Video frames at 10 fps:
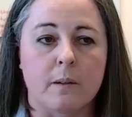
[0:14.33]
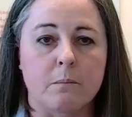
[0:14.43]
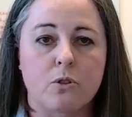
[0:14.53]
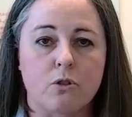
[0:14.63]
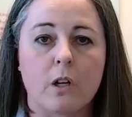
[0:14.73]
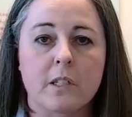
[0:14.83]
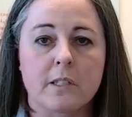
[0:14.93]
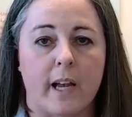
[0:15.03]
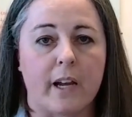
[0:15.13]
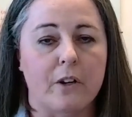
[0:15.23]
strong
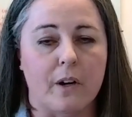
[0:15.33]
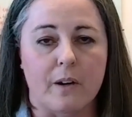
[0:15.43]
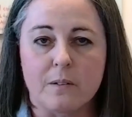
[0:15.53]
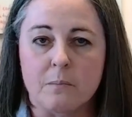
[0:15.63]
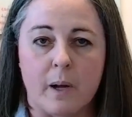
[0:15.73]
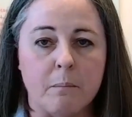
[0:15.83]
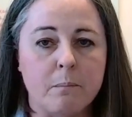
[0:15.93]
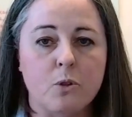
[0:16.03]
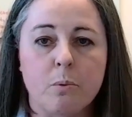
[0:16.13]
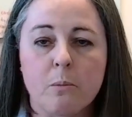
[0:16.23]
desire. I'm
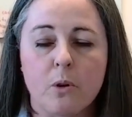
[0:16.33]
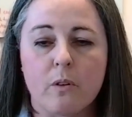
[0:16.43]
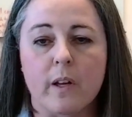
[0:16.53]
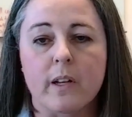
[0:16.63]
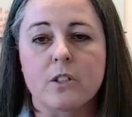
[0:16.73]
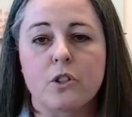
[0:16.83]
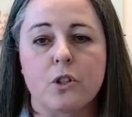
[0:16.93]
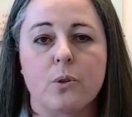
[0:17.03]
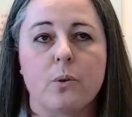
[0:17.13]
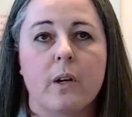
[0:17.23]
super motivated
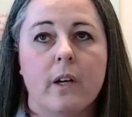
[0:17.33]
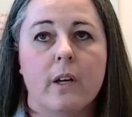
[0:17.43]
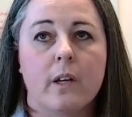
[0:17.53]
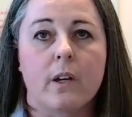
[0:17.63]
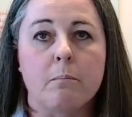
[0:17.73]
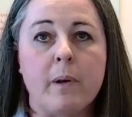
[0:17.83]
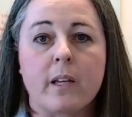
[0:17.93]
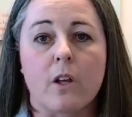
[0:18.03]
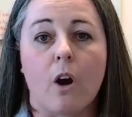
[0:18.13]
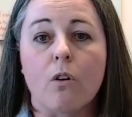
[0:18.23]
to
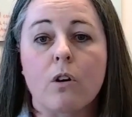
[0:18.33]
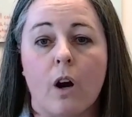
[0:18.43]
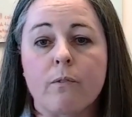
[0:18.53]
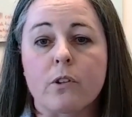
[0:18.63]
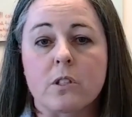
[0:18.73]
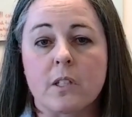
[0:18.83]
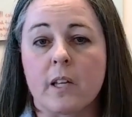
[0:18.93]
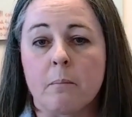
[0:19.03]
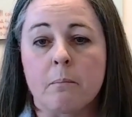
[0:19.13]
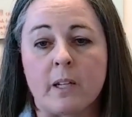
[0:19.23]
make the all conference
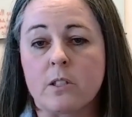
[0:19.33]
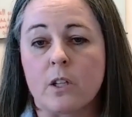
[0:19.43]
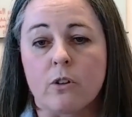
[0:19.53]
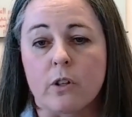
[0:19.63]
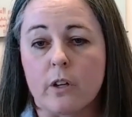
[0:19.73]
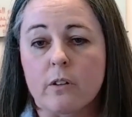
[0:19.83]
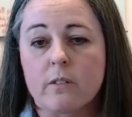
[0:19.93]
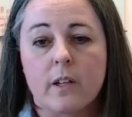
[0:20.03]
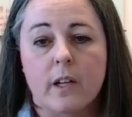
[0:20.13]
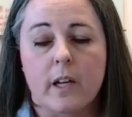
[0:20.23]
team my senior year.
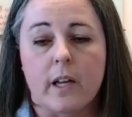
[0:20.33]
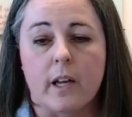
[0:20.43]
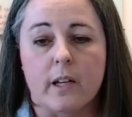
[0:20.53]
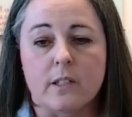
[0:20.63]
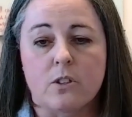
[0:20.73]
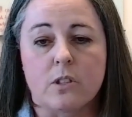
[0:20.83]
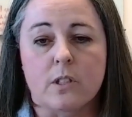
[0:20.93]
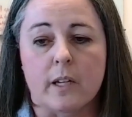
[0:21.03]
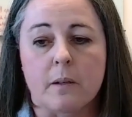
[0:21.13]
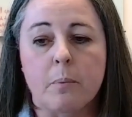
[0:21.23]
And
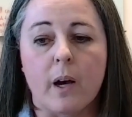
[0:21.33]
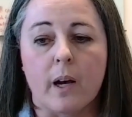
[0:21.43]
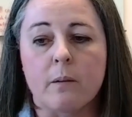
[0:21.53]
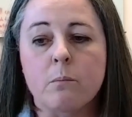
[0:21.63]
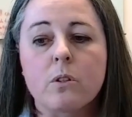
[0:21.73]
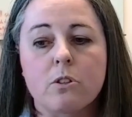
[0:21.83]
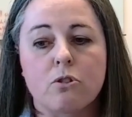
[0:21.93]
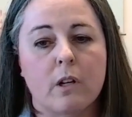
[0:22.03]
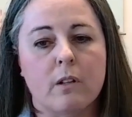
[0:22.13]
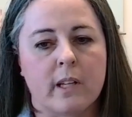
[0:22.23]
she's like, but I'm really
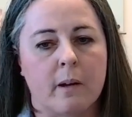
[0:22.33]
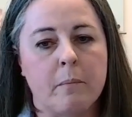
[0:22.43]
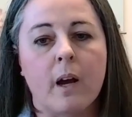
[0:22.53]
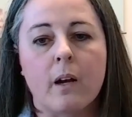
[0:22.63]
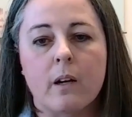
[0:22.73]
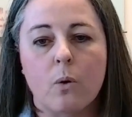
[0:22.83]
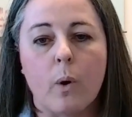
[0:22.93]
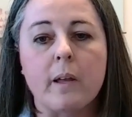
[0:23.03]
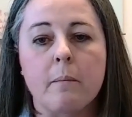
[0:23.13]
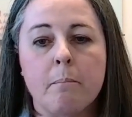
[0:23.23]
struggling. I'm not
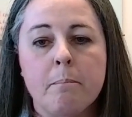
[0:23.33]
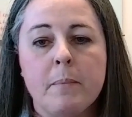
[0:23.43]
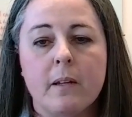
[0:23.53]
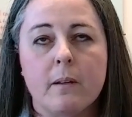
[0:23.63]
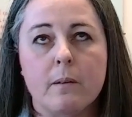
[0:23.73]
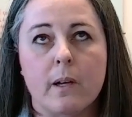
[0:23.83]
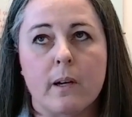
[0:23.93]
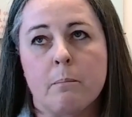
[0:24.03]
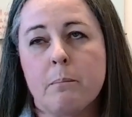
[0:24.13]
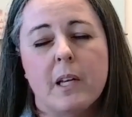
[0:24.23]
quite
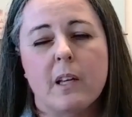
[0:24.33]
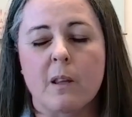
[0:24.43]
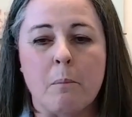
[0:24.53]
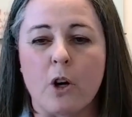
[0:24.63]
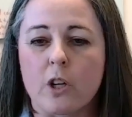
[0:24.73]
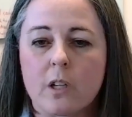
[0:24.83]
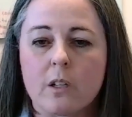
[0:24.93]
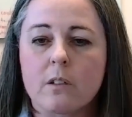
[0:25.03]
meeting the mark,